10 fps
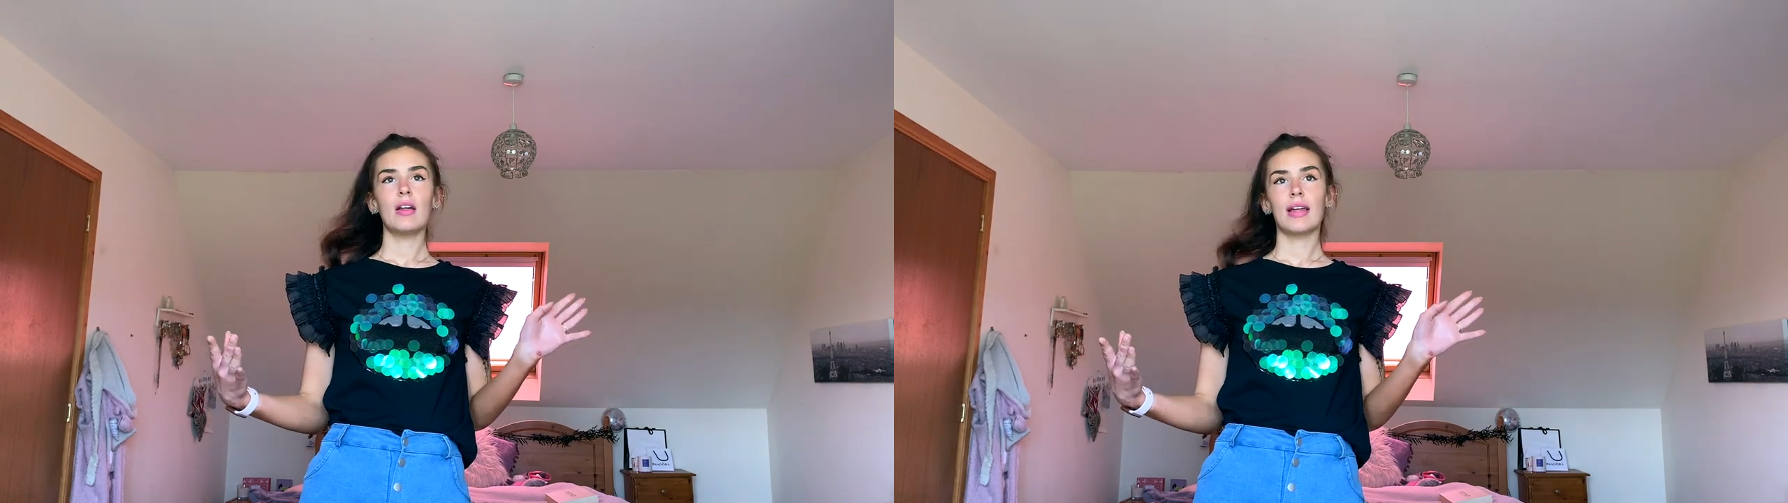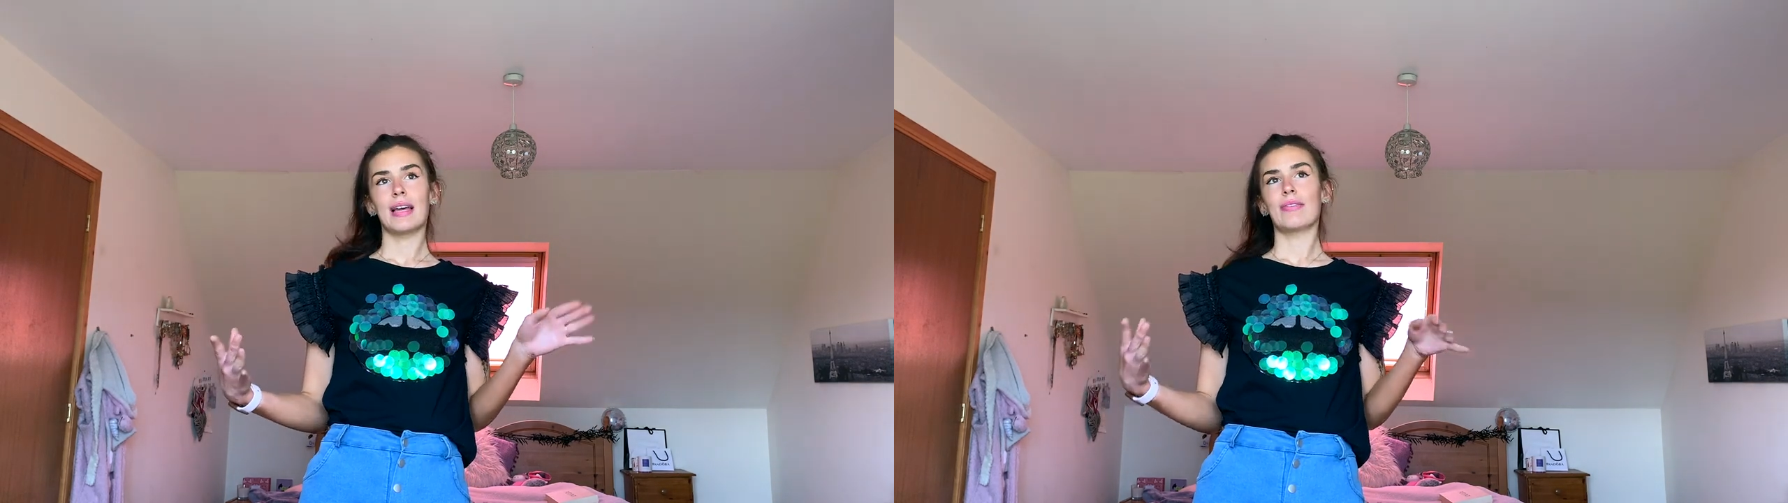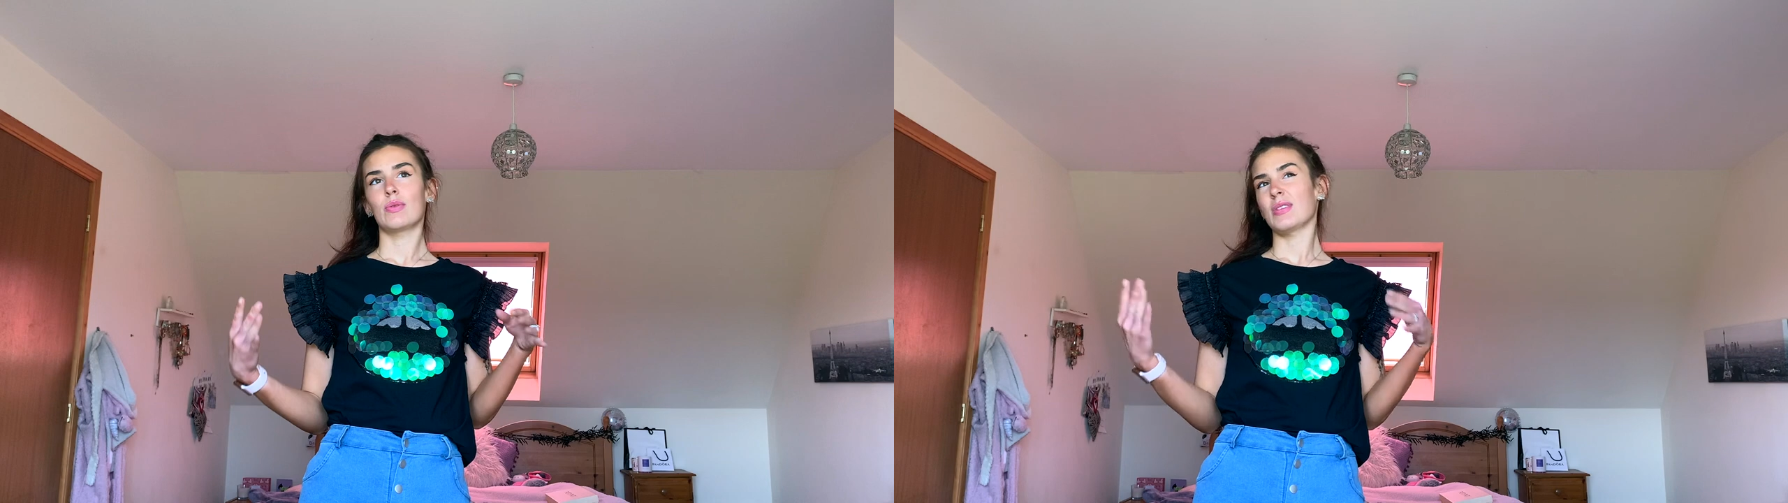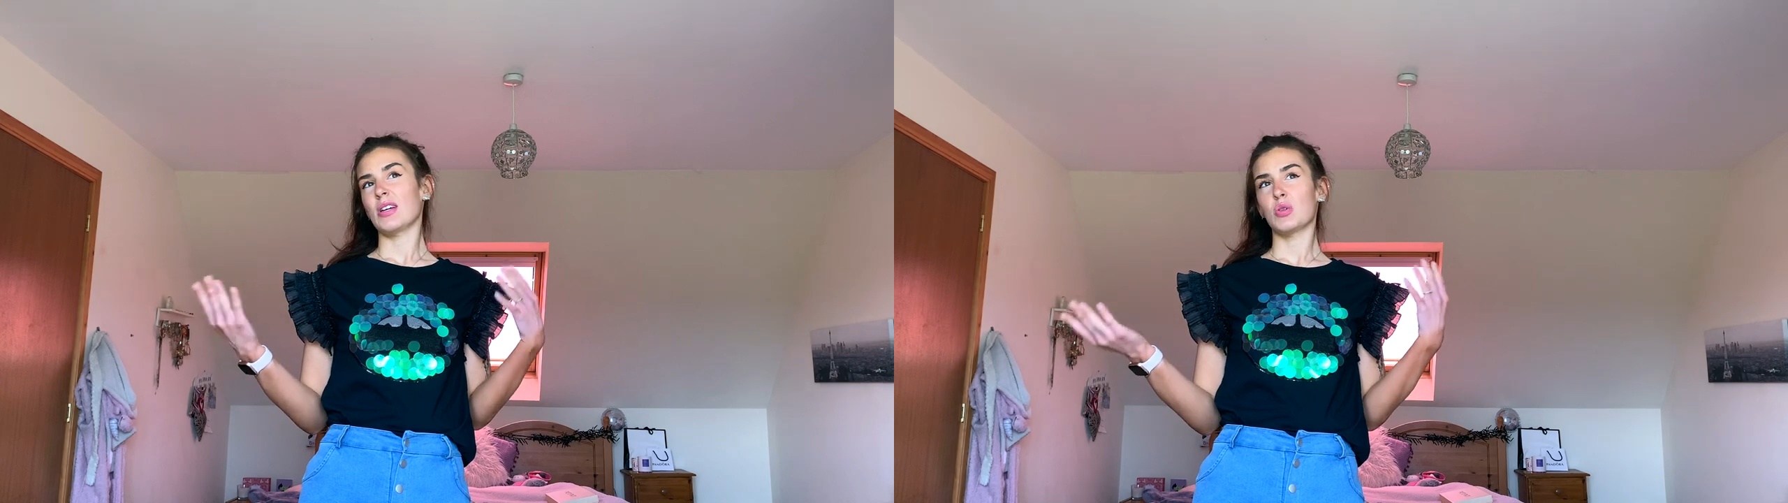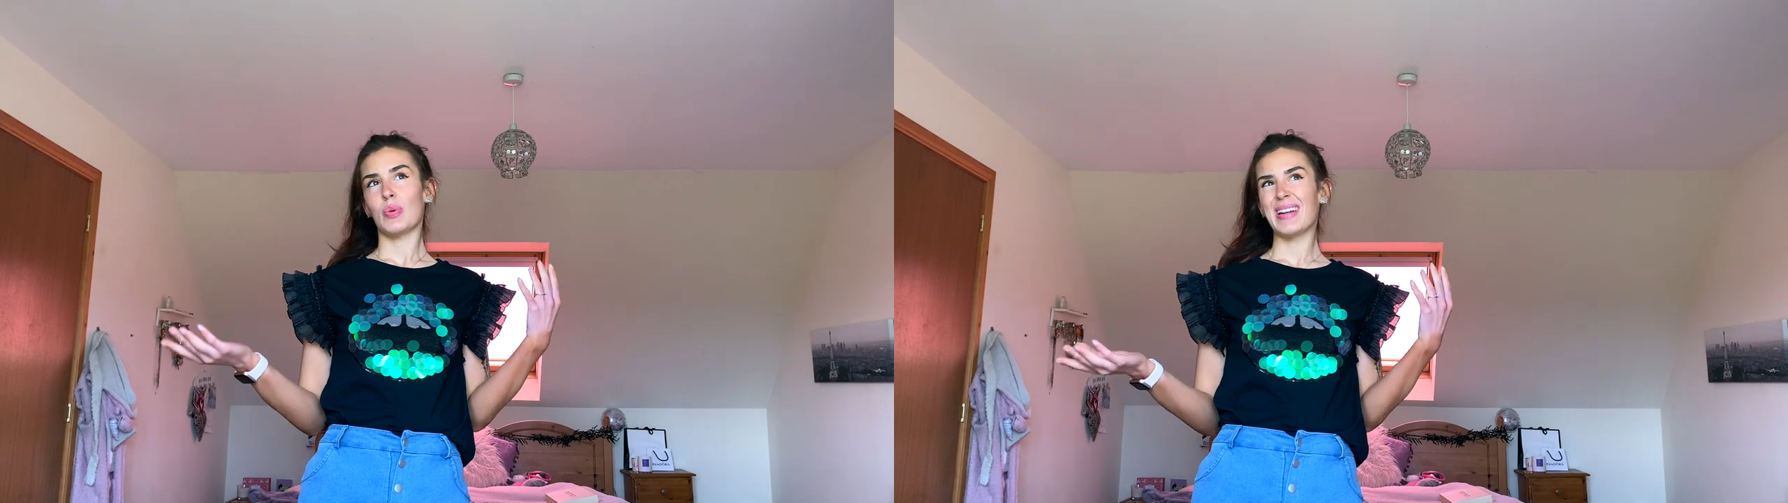like if it was
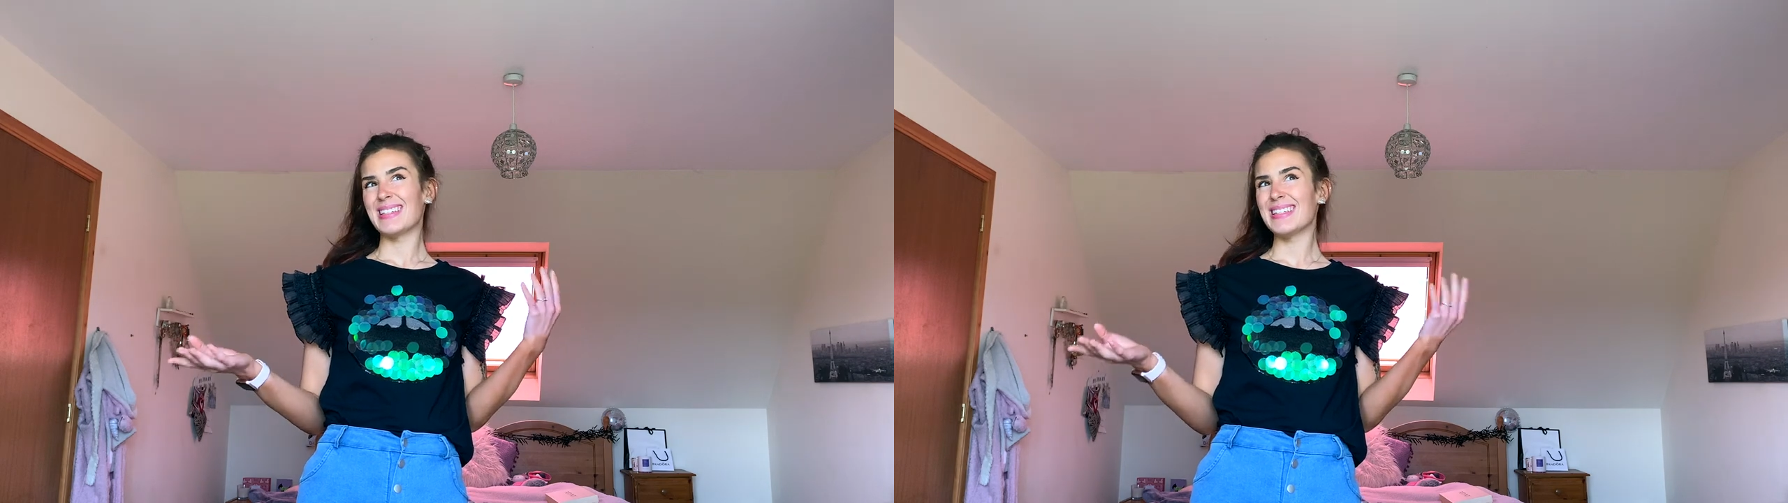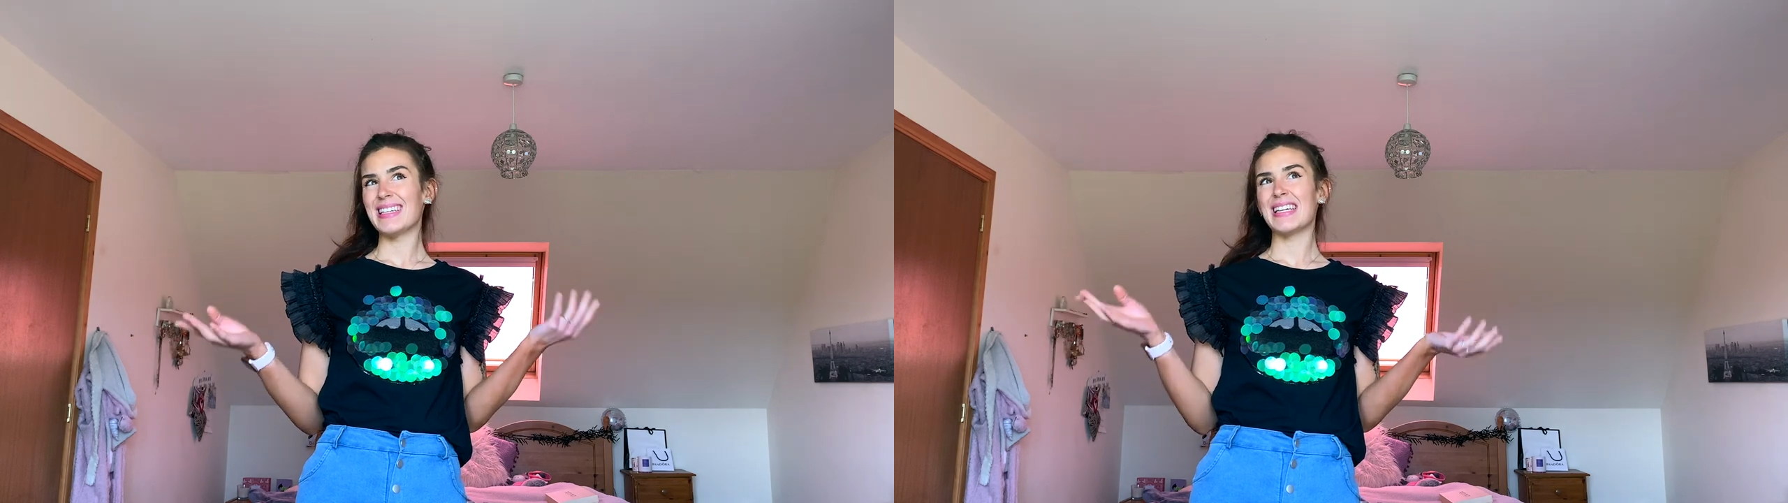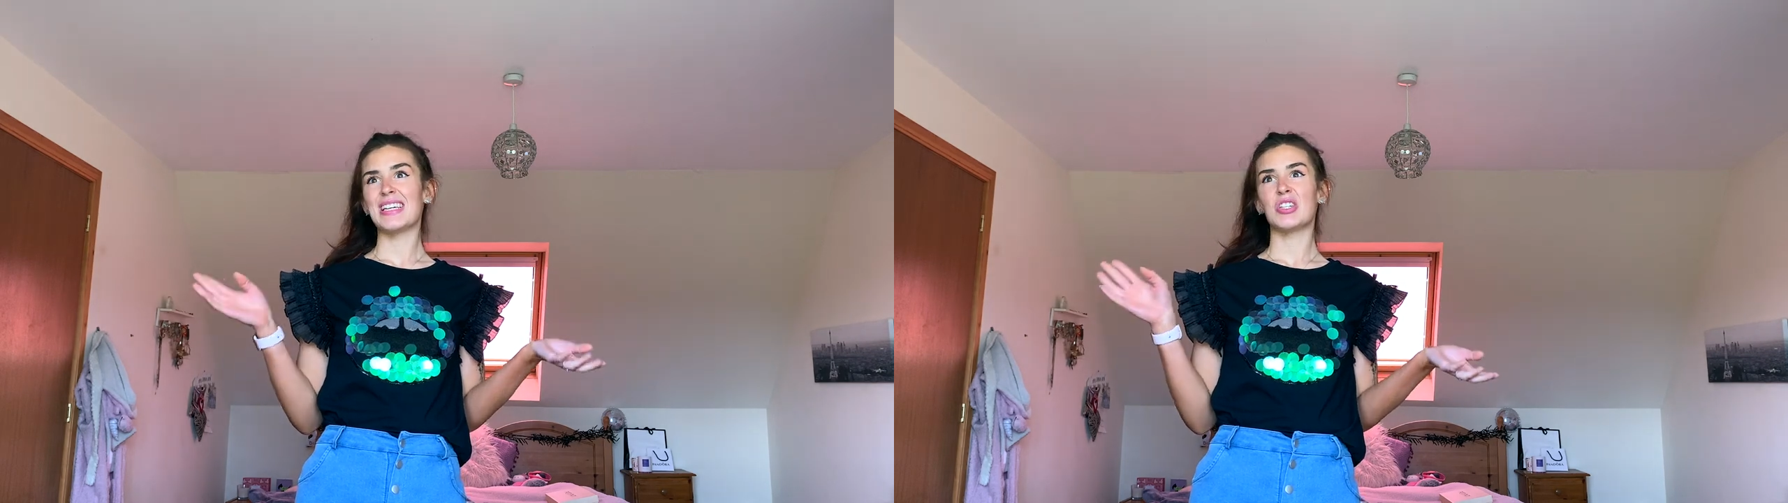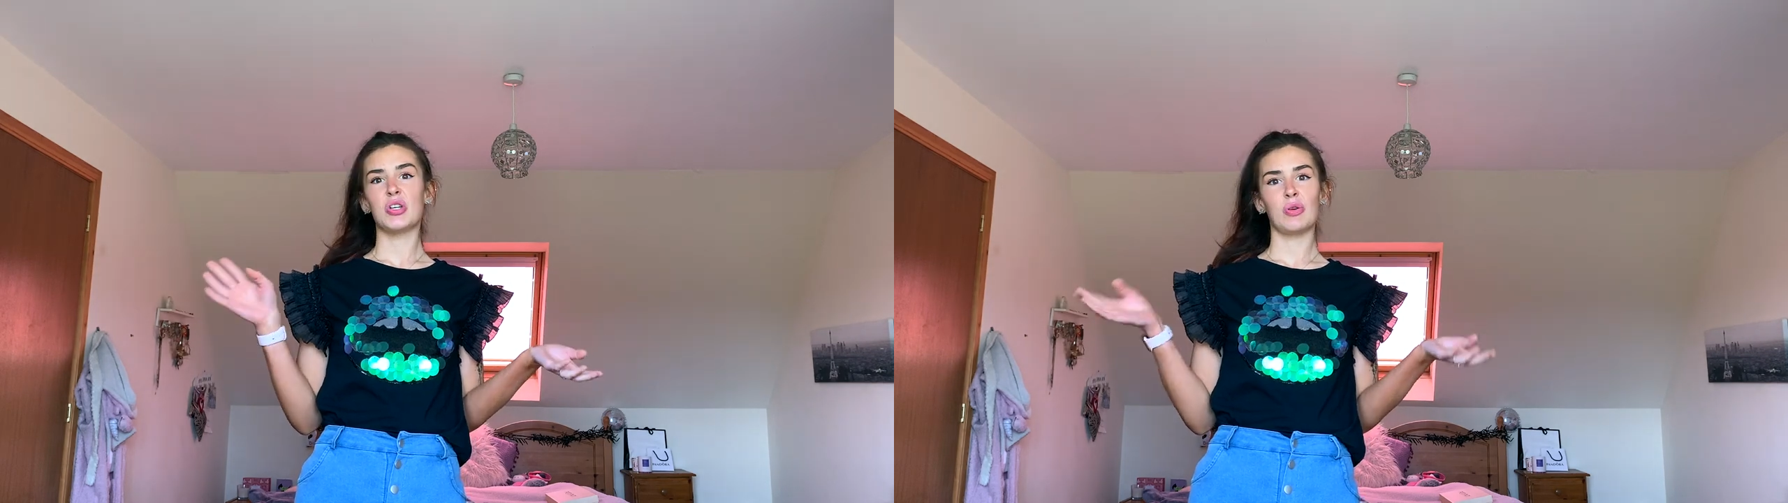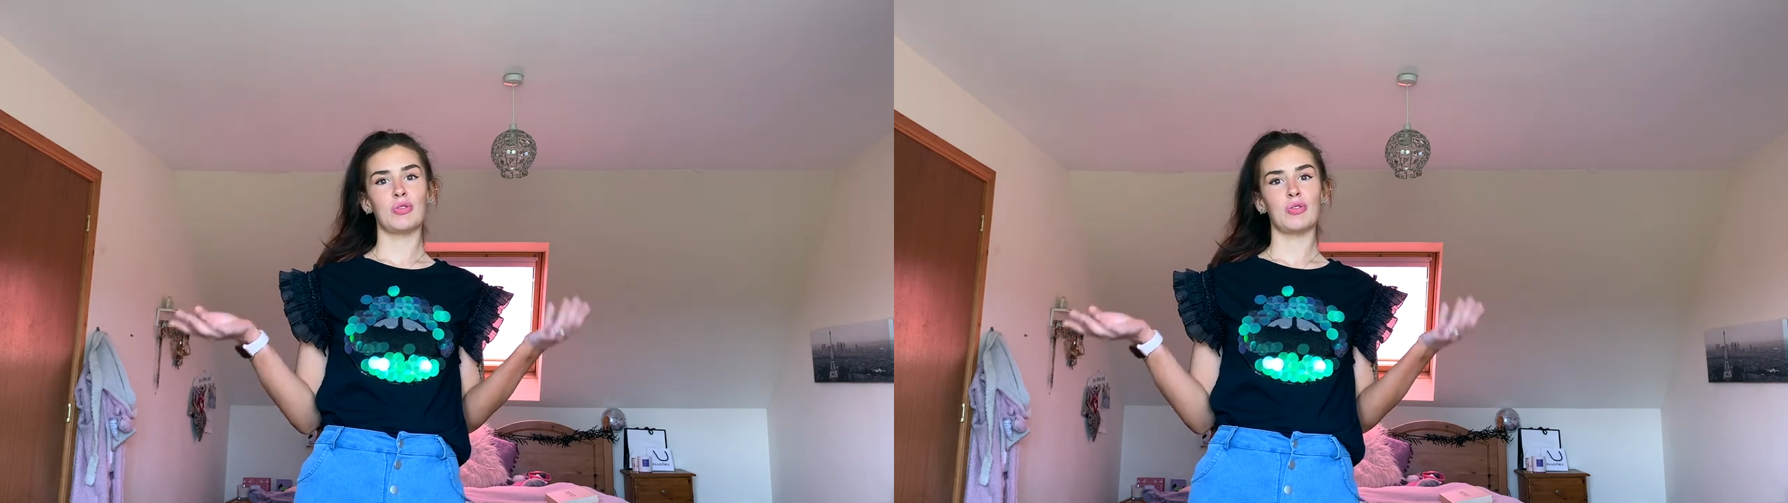like 22